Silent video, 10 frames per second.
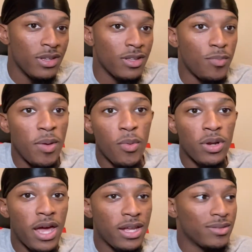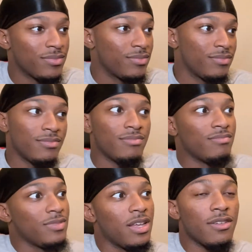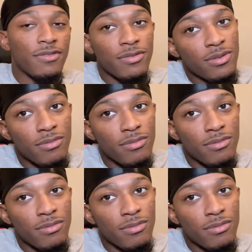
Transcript: The people that left,